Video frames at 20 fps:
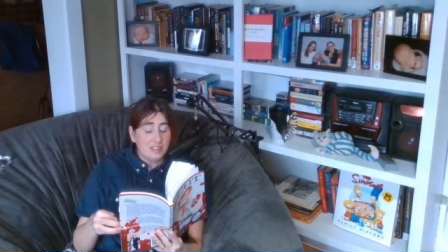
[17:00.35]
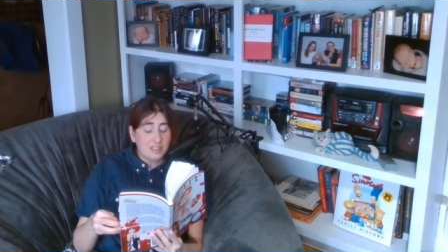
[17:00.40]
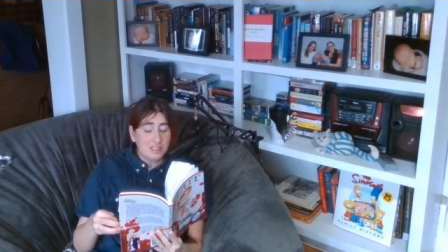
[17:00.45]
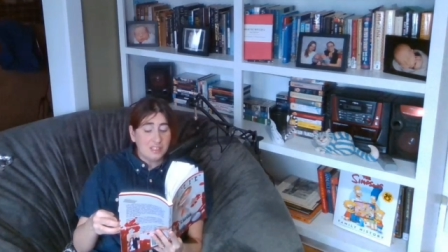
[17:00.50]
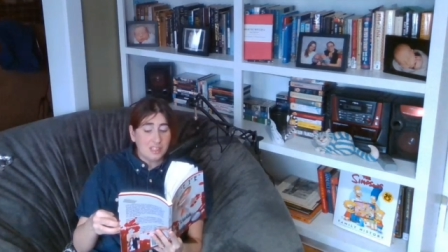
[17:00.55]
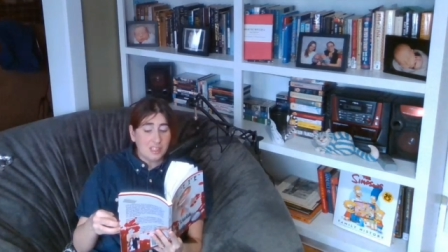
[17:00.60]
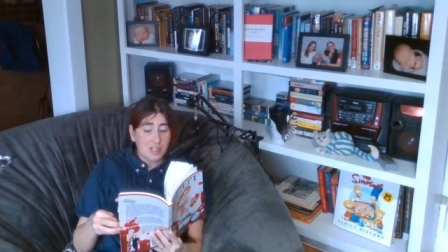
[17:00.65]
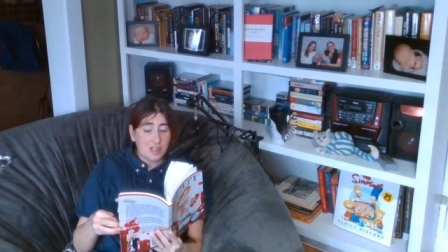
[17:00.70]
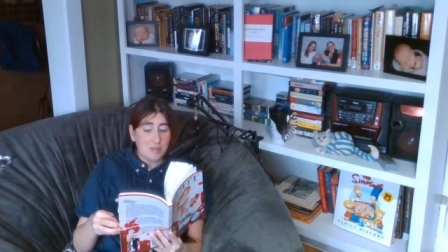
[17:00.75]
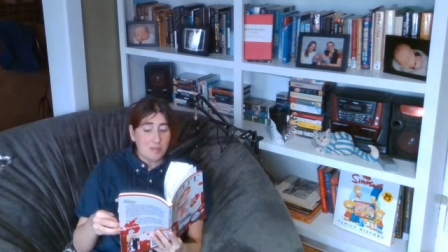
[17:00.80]

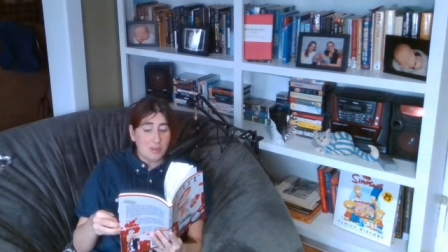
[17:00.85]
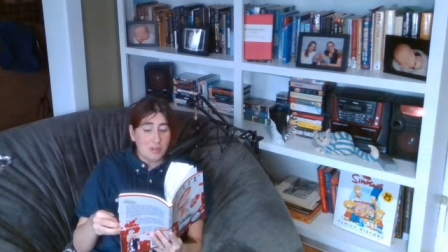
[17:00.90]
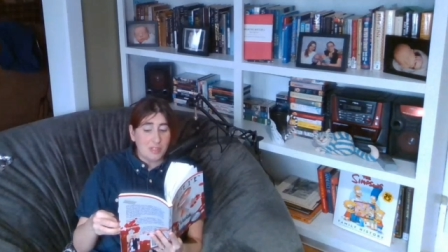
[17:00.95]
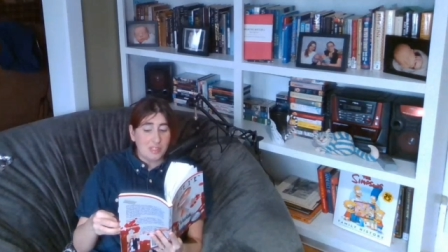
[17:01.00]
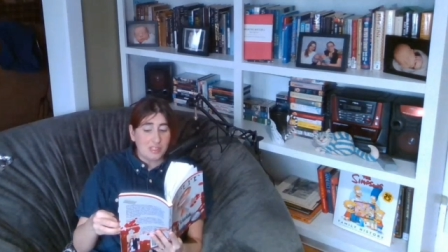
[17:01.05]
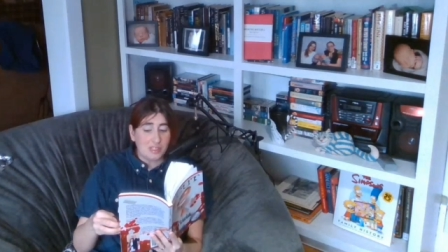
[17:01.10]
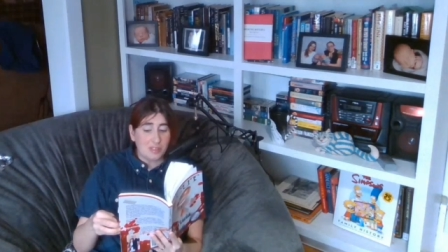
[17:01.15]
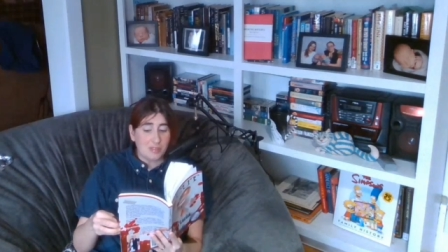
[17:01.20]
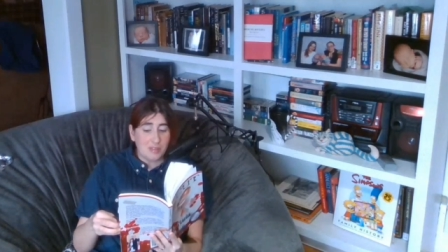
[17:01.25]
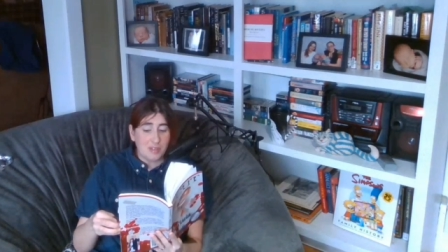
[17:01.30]
your
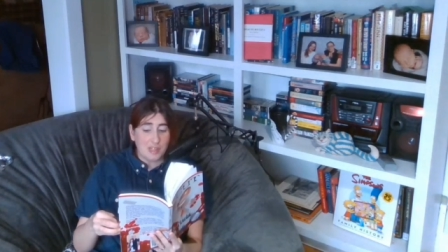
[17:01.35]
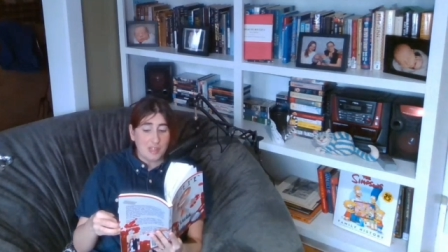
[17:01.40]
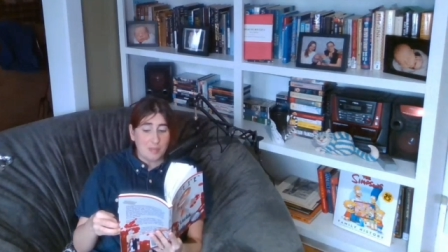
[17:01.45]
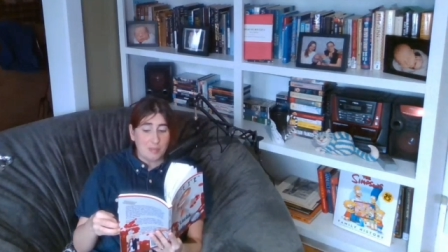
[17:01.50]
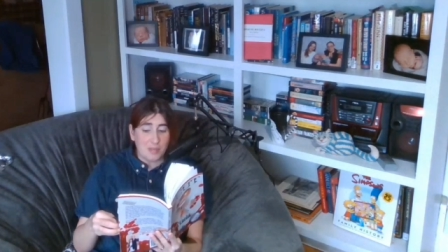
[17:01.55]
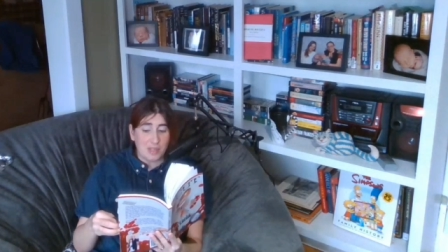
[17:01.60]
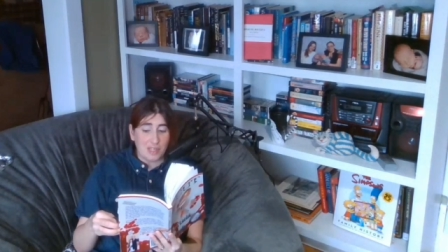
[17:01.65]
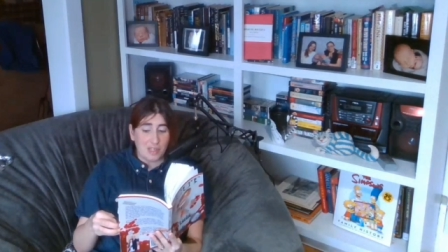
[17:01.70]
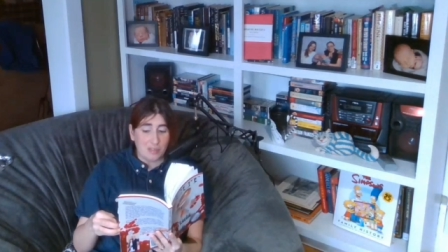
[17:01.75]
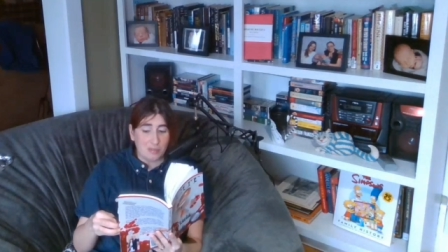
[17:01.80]
ceremonies are very
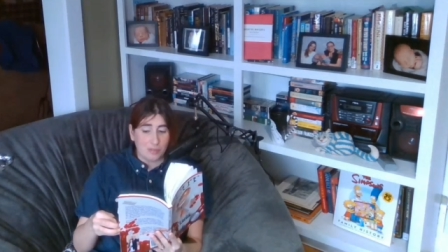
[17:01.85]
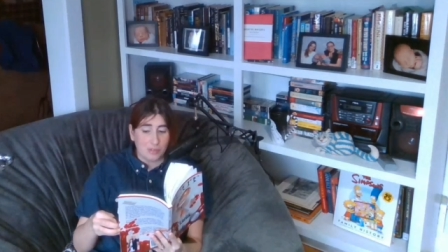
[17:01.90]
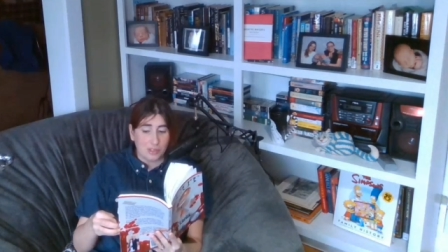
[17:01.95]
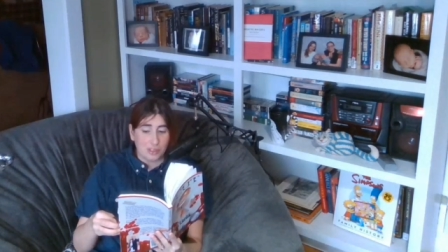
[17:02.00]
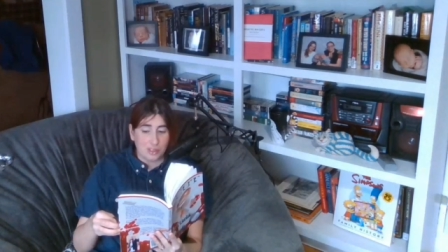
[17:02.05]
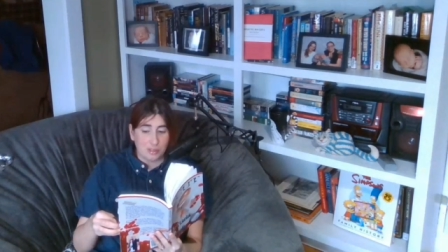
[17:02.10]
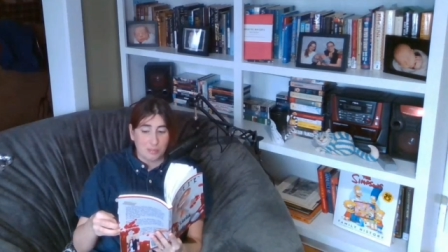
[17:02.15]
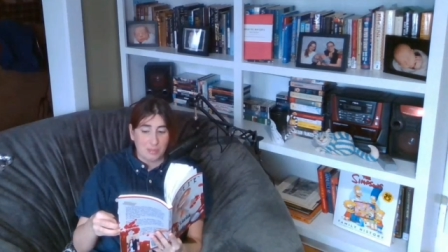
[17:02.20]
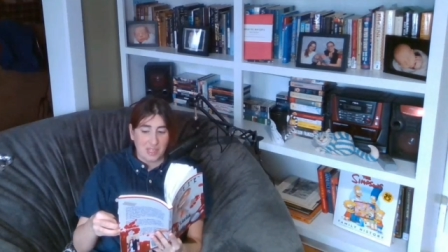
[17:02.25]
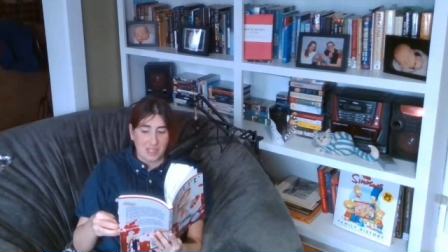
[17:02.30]

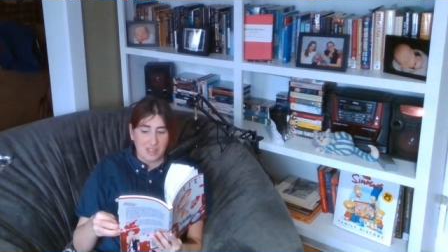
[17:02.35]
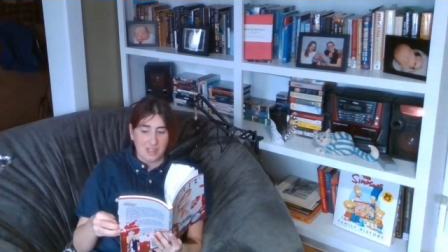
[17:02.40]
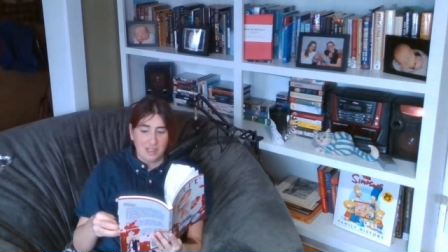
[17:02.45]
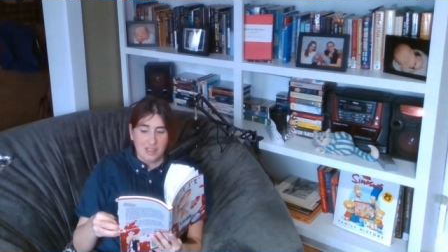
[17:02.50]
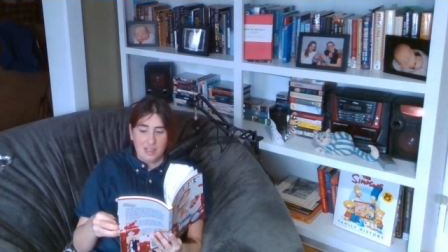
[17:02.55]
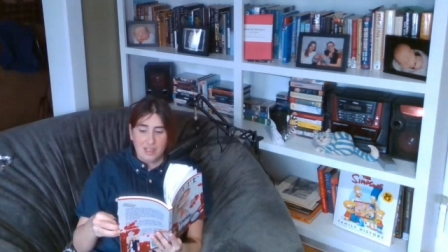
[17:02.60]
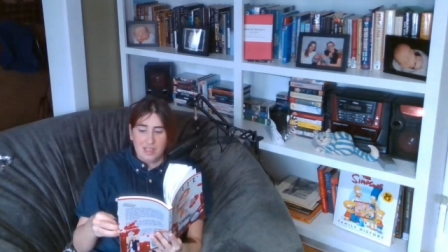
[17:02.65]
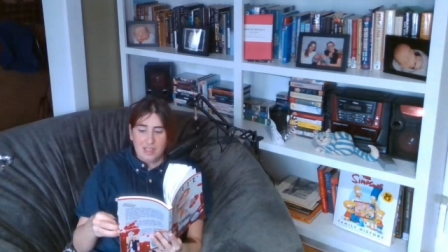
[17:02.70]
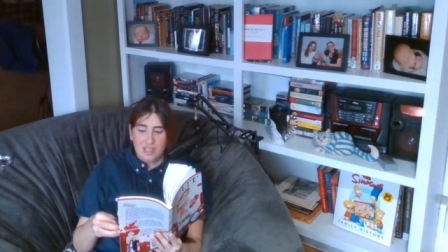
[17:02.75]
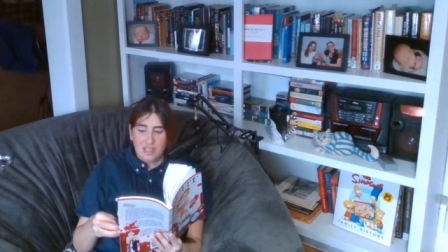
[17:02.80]
meaningful to me,
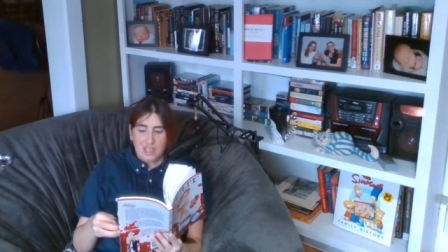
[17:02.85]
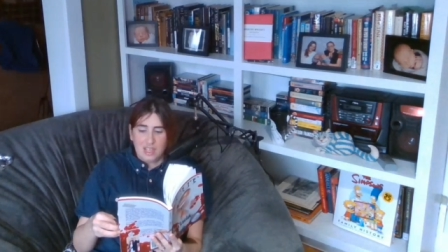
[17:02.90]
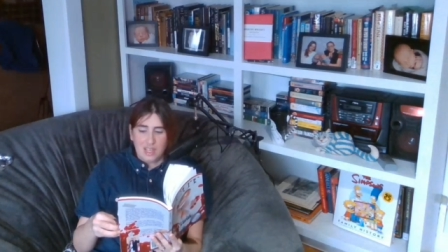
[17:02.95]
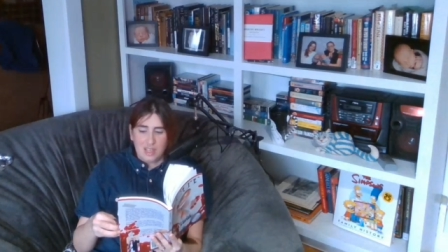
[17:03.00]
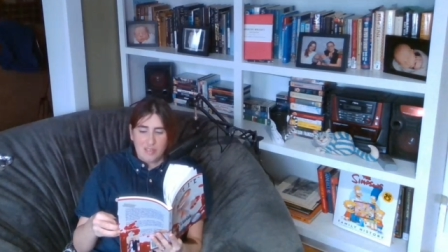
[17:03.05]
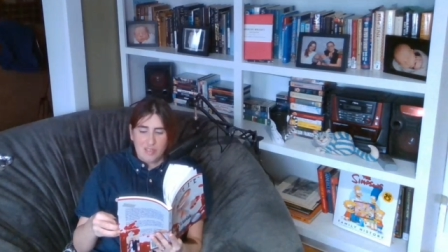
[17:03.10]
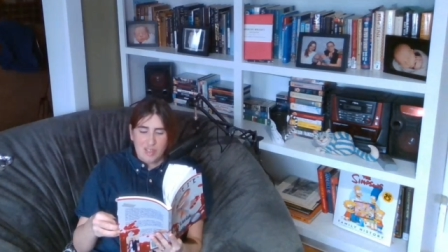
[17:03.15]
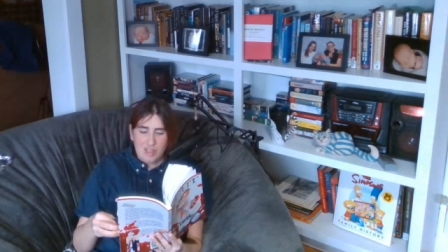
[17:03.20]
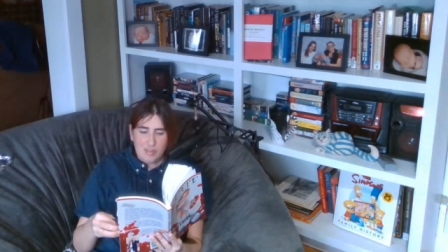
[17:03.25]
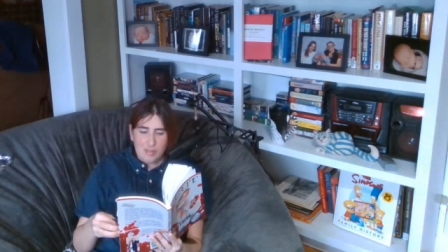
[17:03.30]

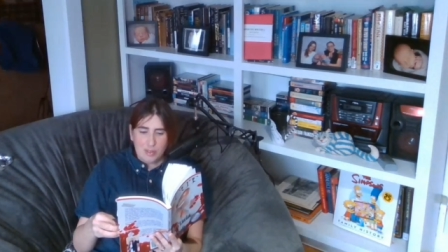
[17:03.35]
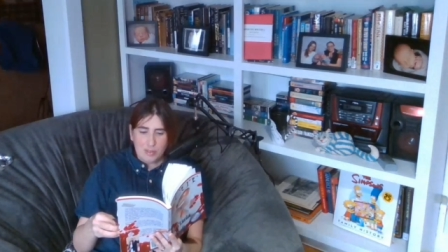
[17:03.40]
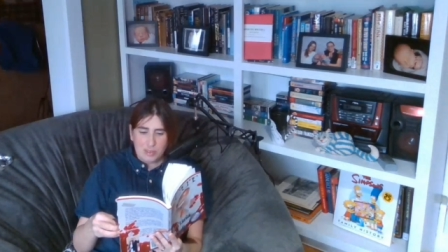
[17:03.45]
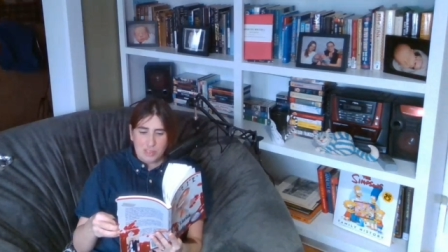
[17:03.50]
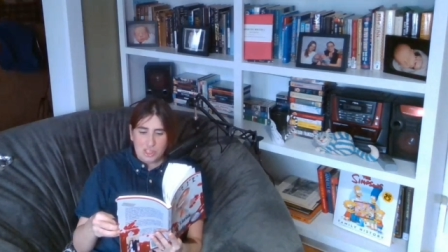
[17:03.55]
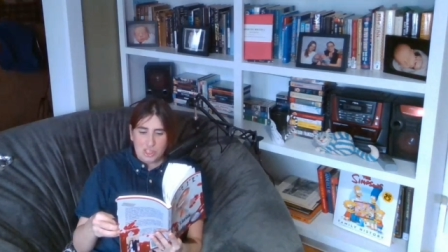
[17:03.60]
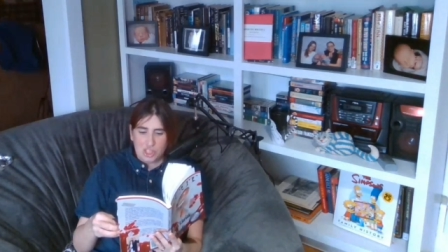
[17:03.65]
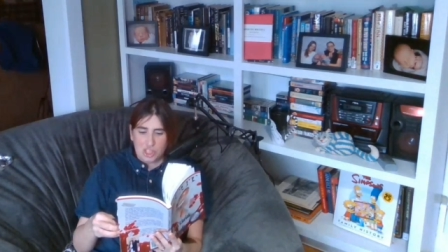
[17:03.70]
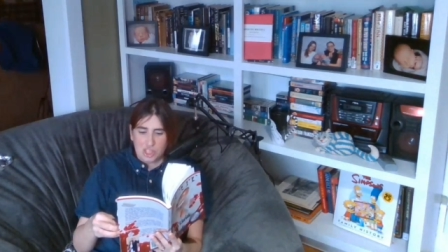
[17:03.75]
even if it was